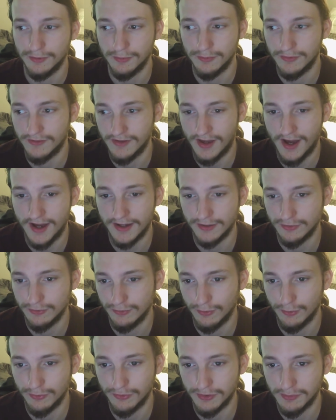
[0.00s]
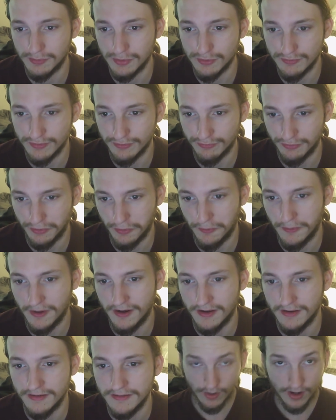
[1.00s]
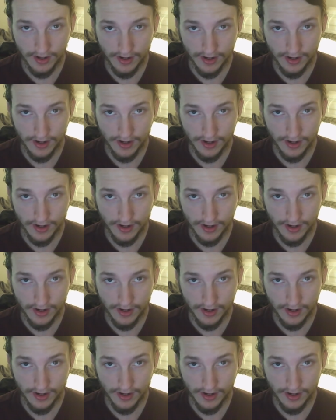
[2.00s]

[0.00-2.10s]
It was the highest grossing movie for a while.